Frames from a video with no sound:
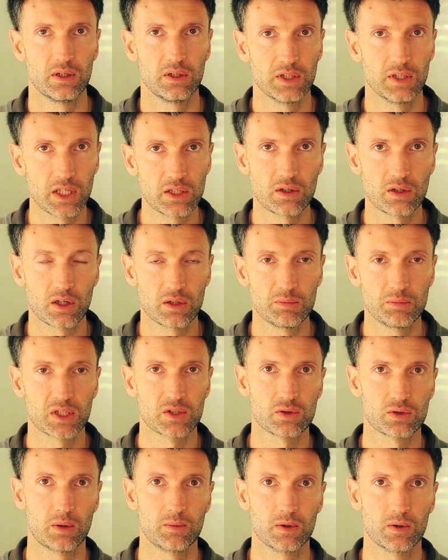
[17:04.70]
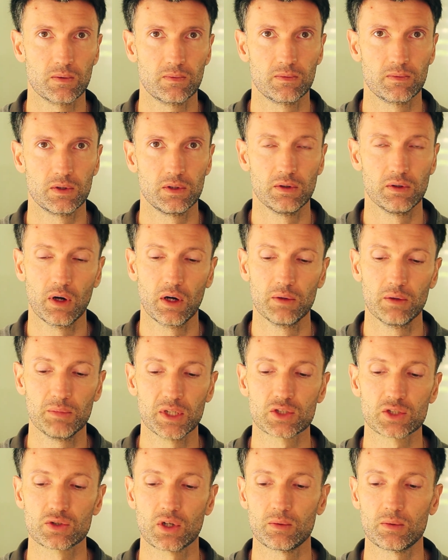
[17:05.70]
then you are in big trouble. You are in
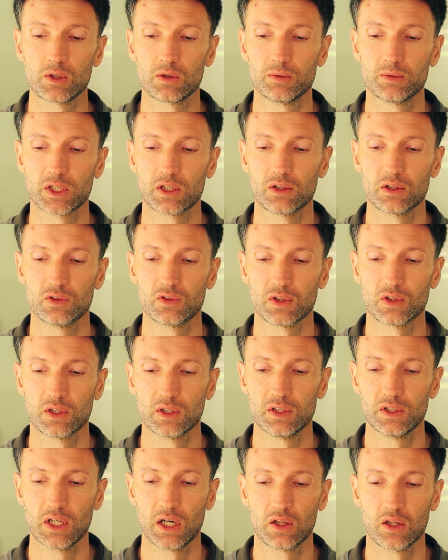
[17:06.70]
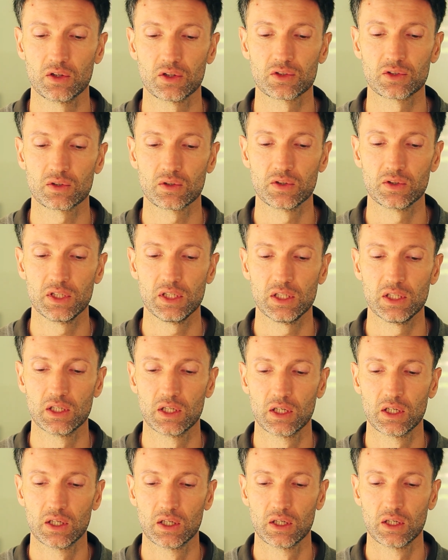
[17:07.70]
big trouble because they are not only
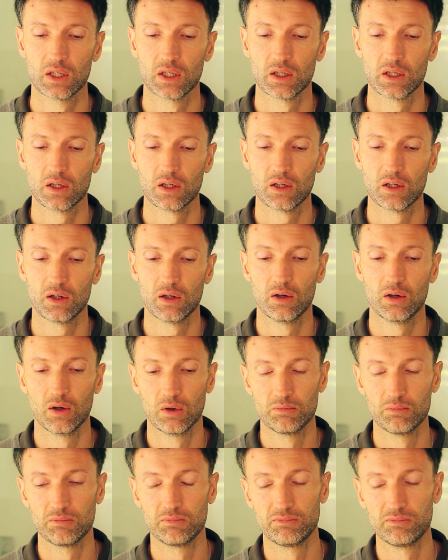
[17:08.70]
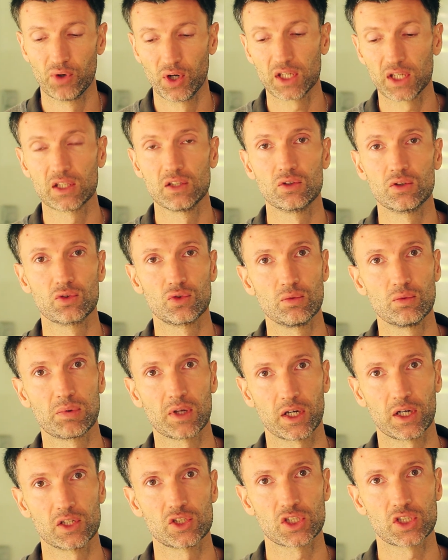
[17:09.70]
breaking the
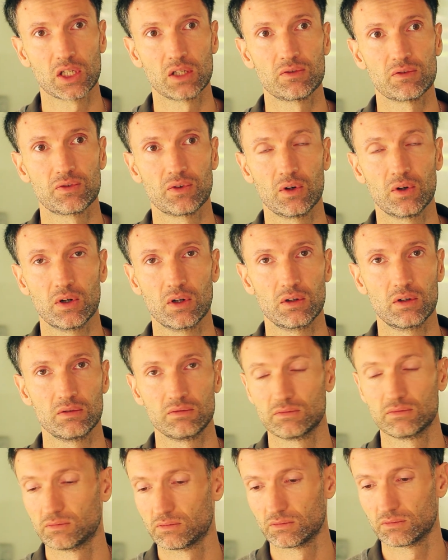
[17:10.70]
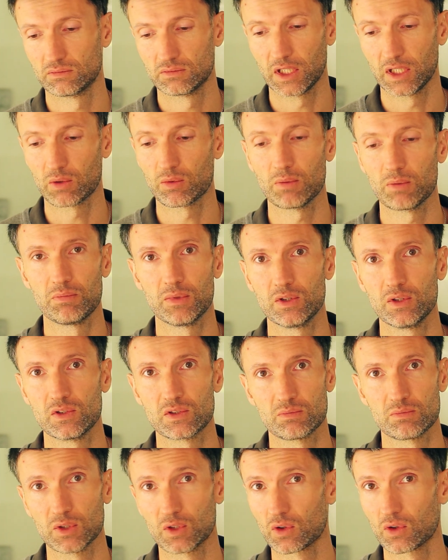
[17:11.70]
supply chain for
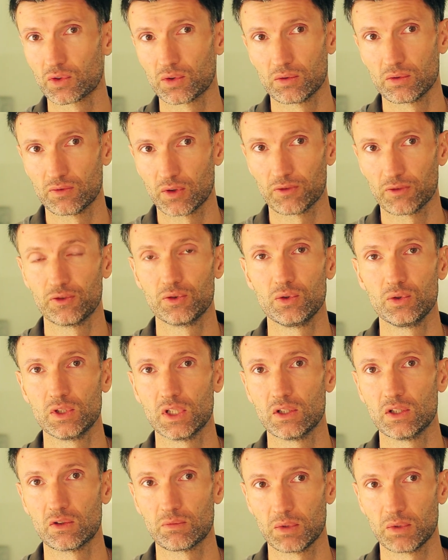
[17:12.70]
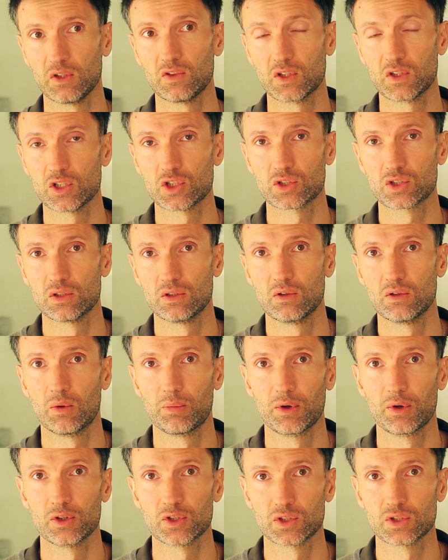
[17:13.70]
equipment, but also for food, and space station
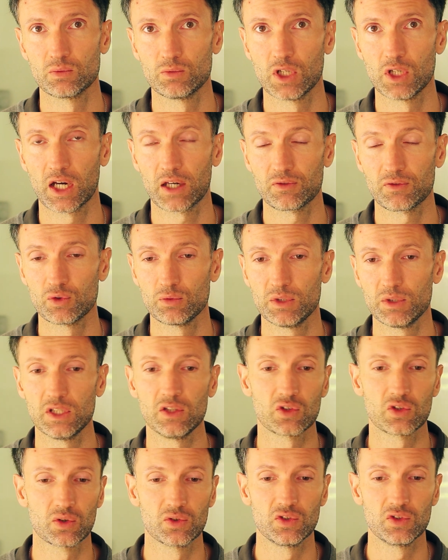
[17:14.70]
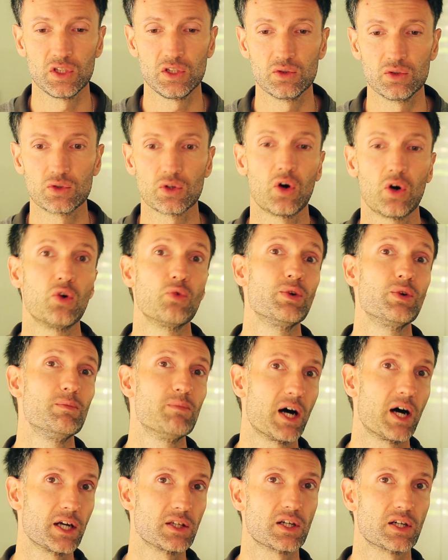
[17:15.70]
operation will have to be discontinued, or we
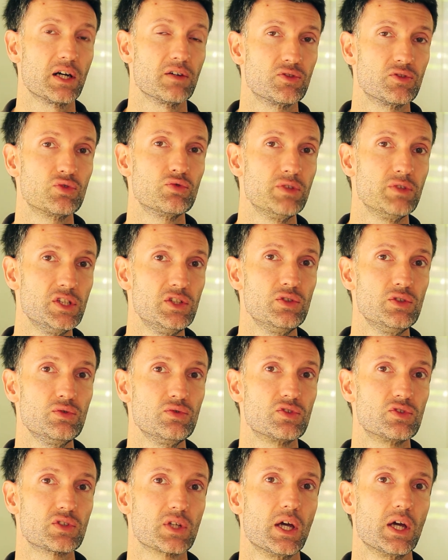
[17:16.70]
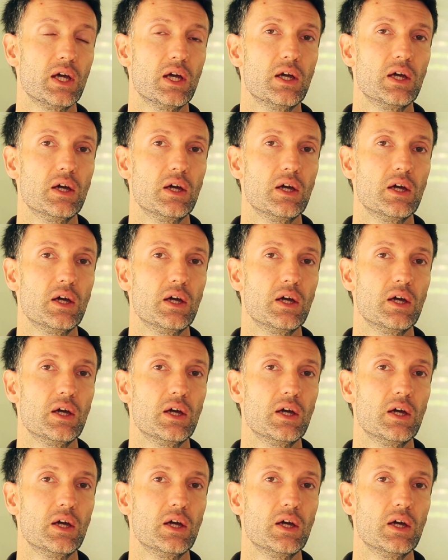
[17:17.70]
might have to reduce